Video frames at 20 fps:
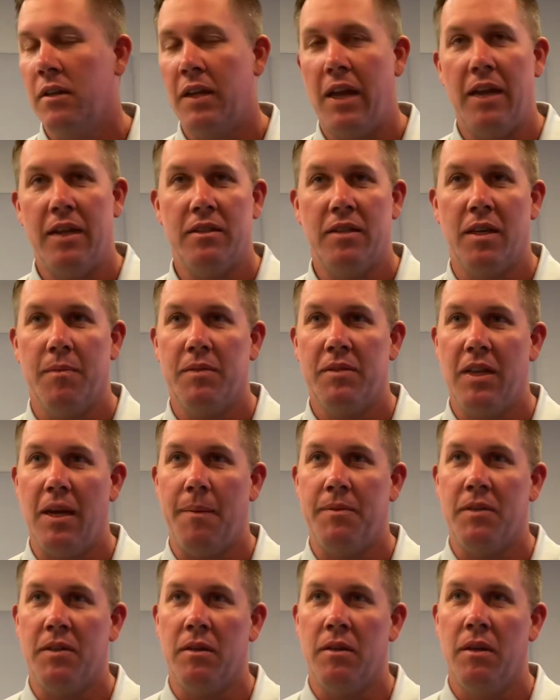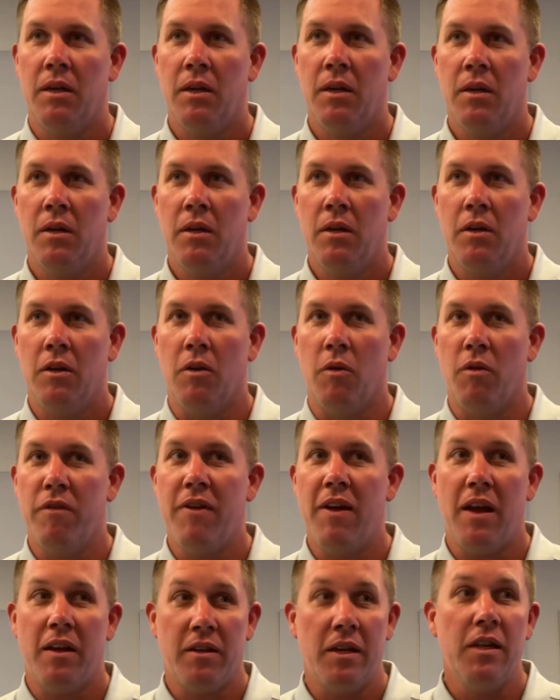You can't skip steps. And, you know, we've
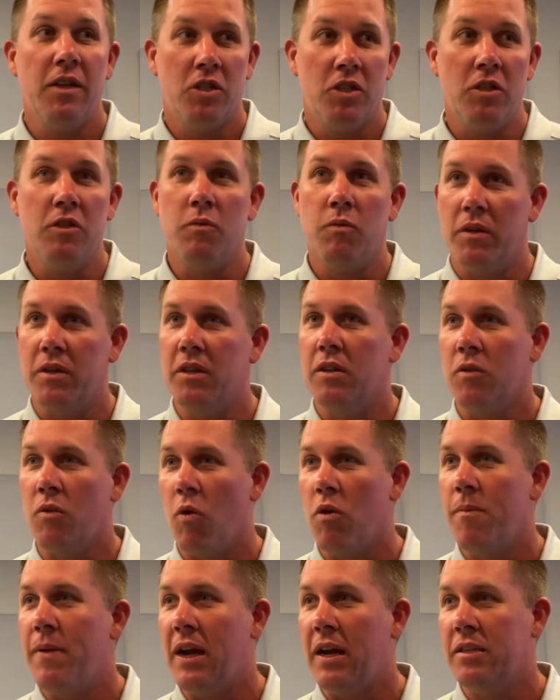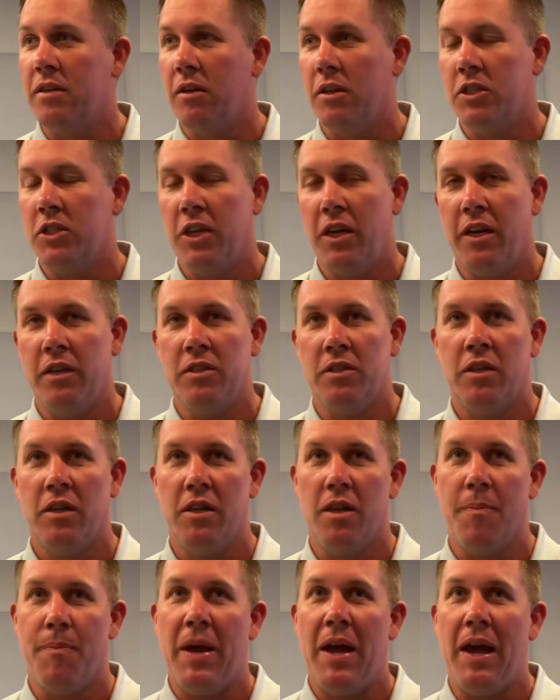had issues with this quarterback center exchange in
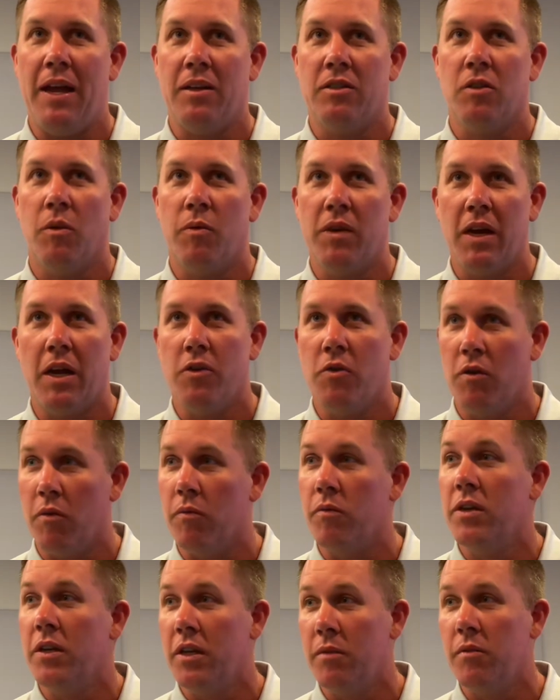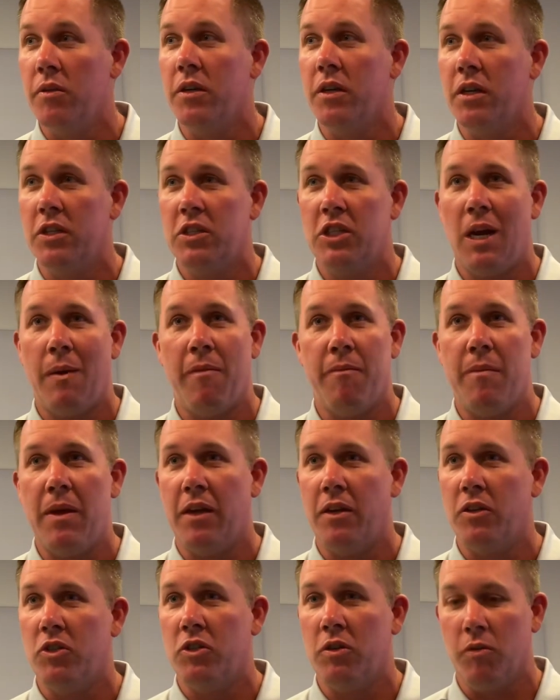the past. So, we got to do a really, really good job of
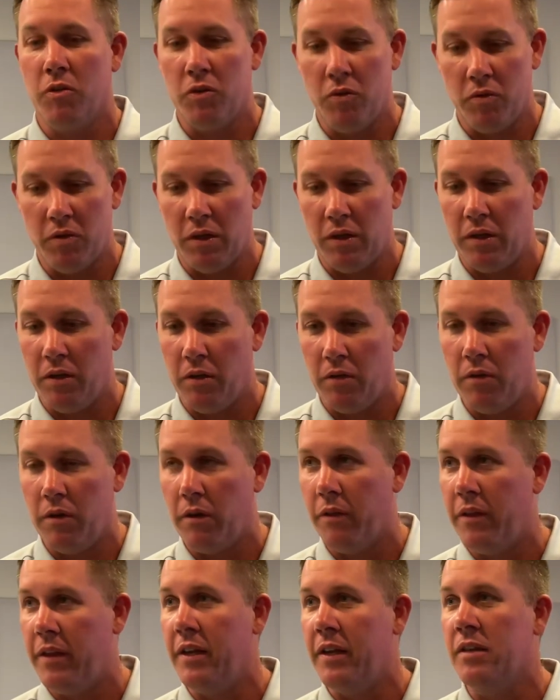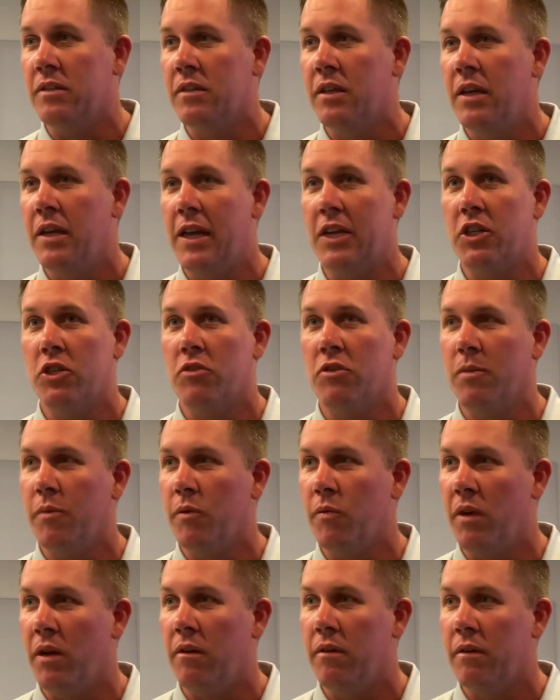making sure we're doing the little things extremely
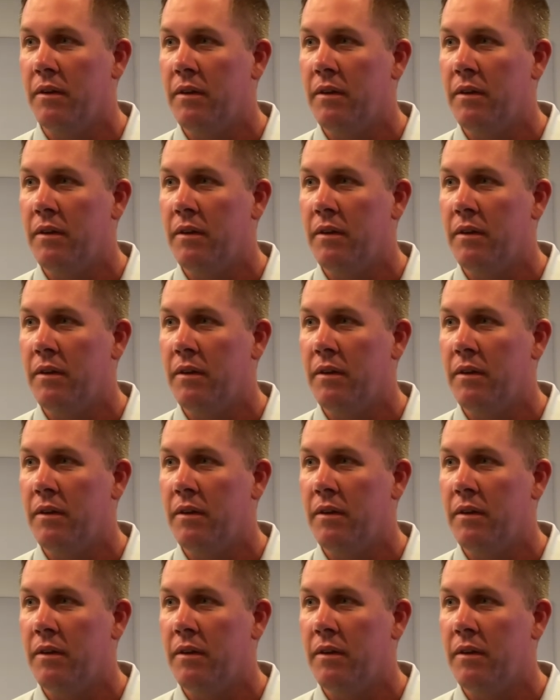well.